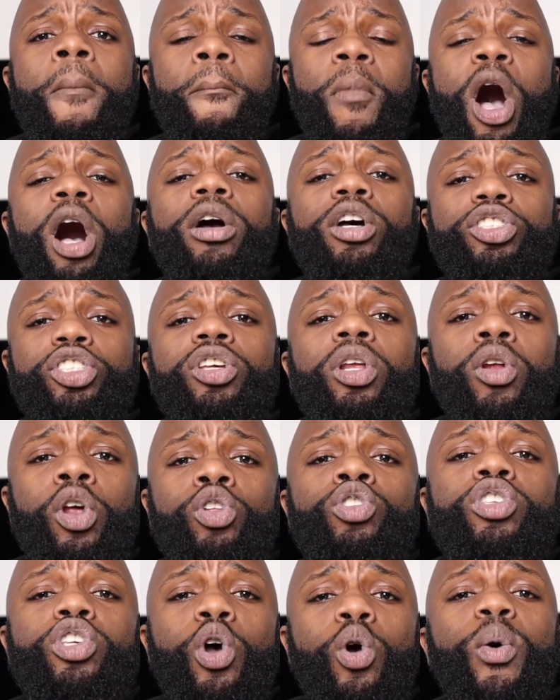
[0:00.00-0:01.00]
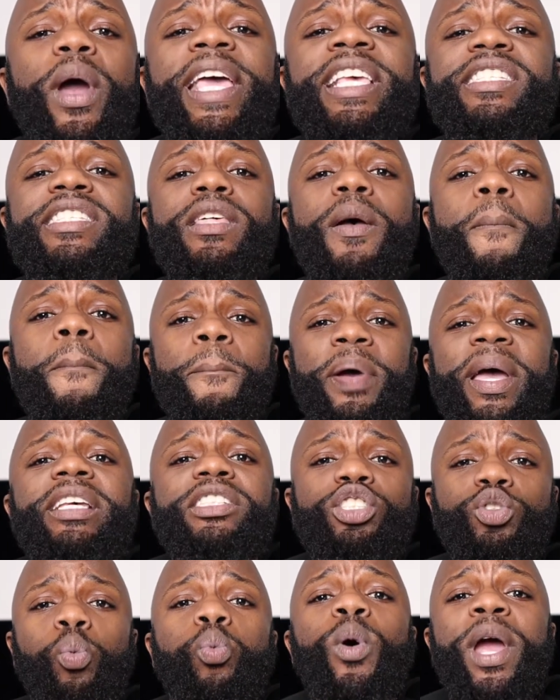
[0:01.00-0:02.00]
Marcus Alonso is the
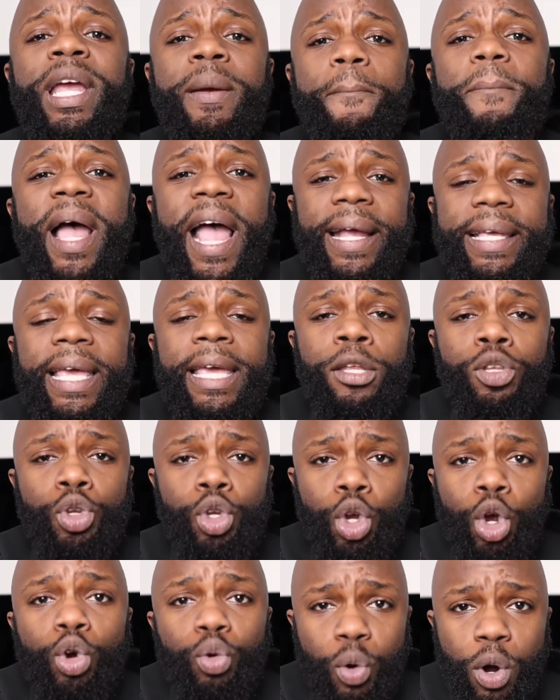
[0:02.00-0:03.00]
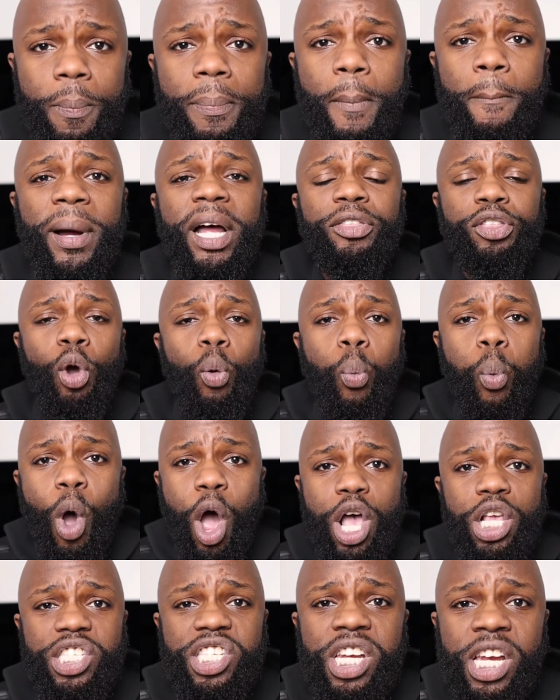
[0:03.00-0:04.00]
best wing back in Europe, but the
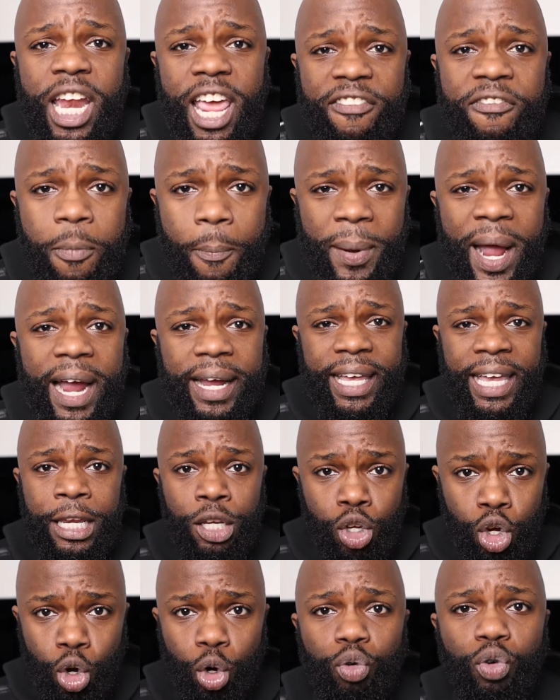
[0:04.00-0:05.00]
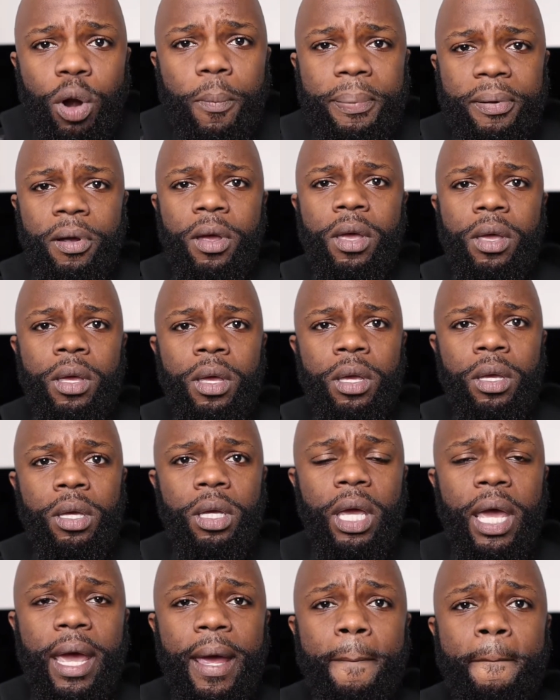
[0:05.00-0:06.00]
worst left back in Europe.
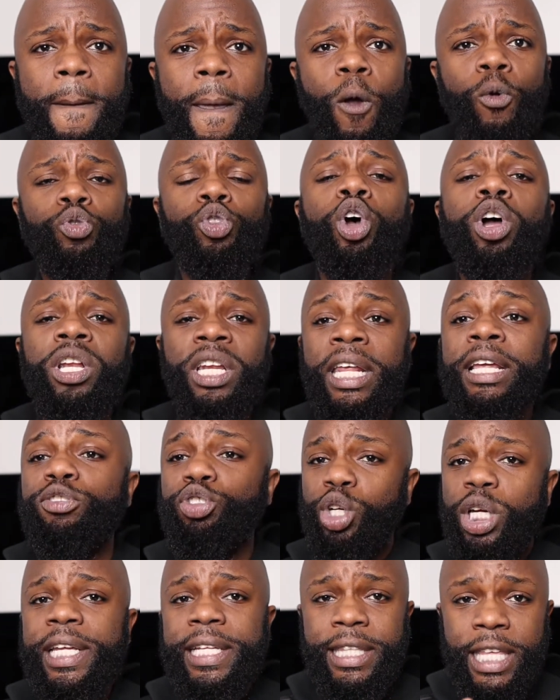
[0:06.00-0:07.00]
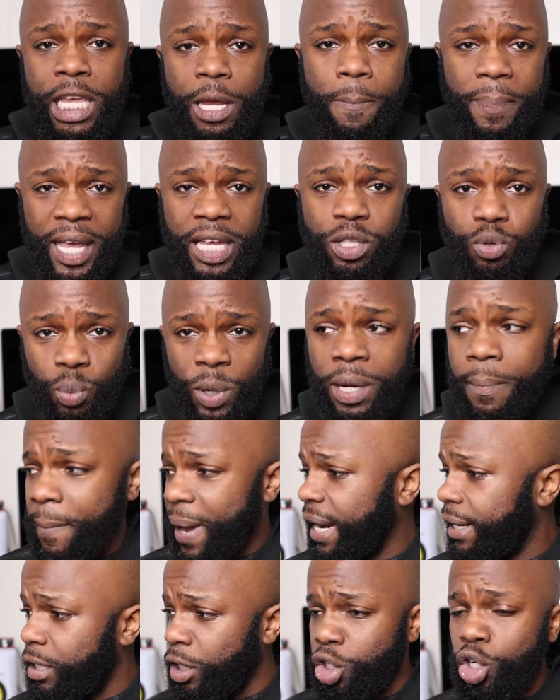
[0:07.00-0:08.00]
Yeah? Not literally the best wing
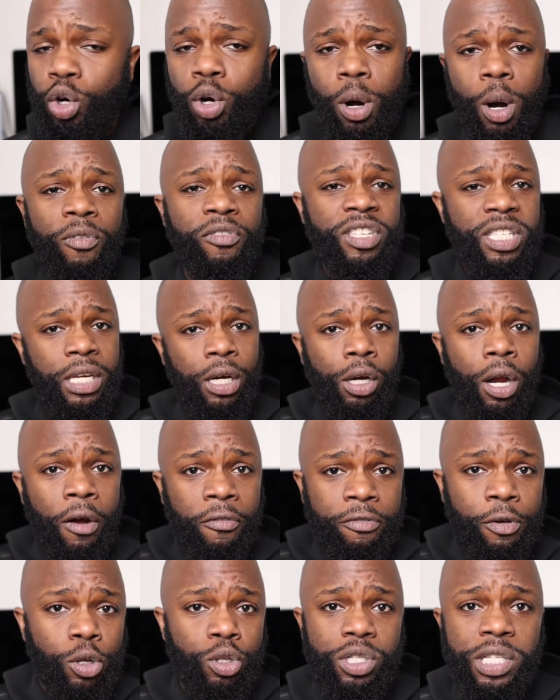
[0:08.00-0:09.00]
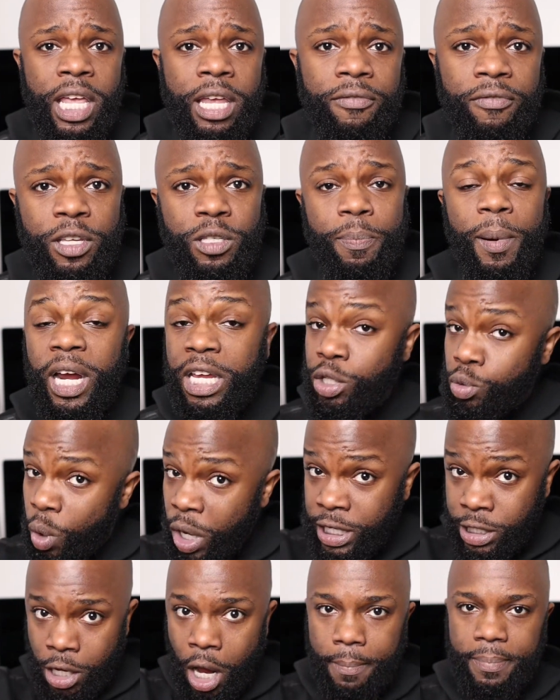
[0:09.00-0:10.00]
back in Europe. Obviously, Alphonse Davies, but
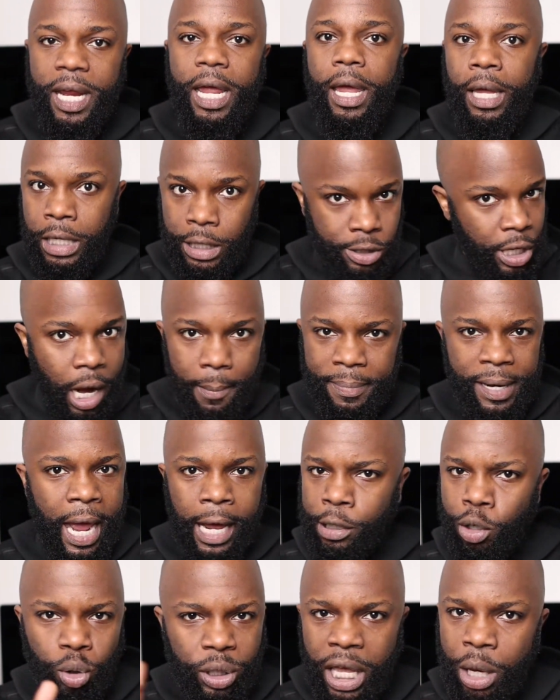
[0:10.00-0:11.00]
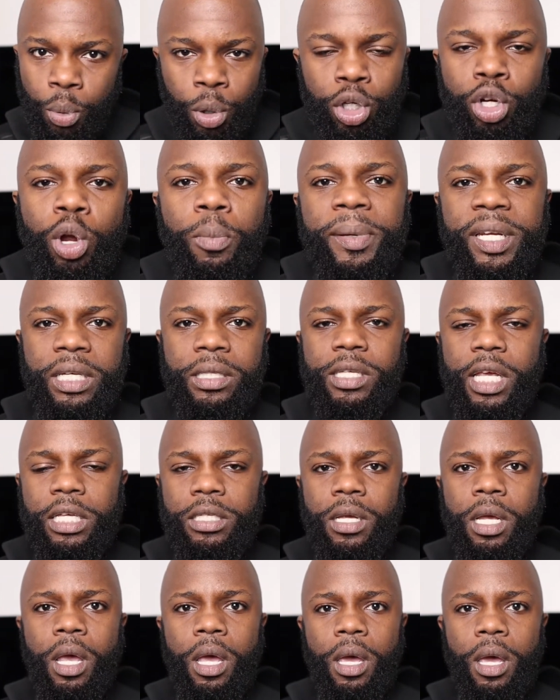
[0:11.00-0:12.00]
he's up there. He's up there. I don't care what nobody
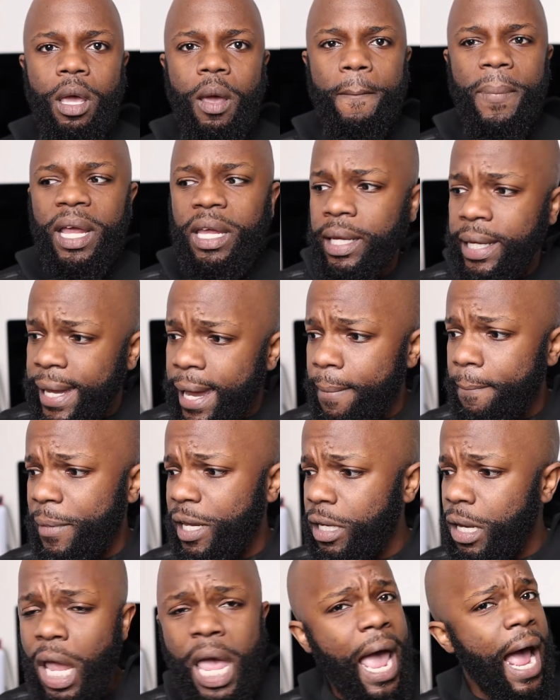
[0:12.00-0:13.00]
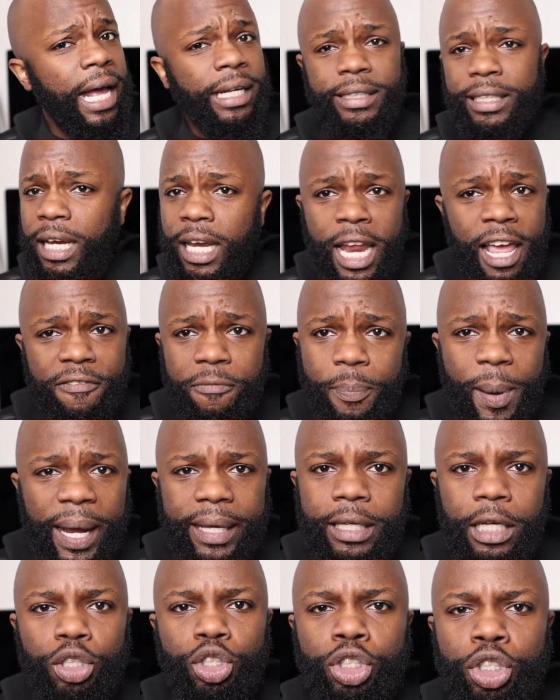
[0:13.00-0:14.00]
says. But you get me. As a left
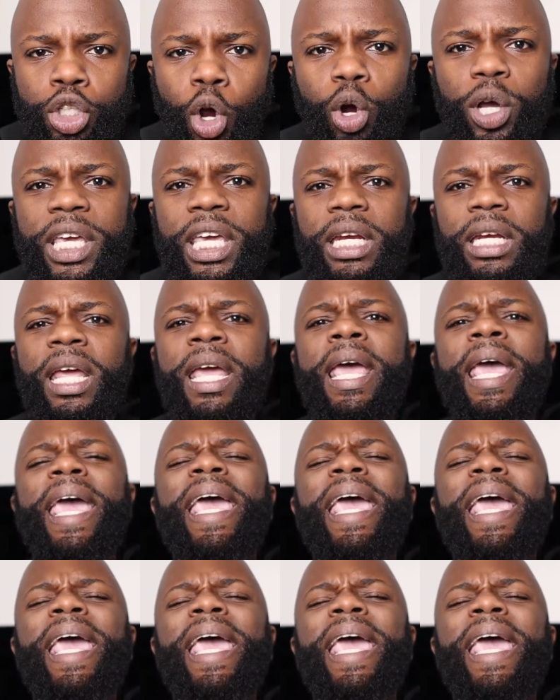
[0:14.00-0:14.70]
back, he's shocking.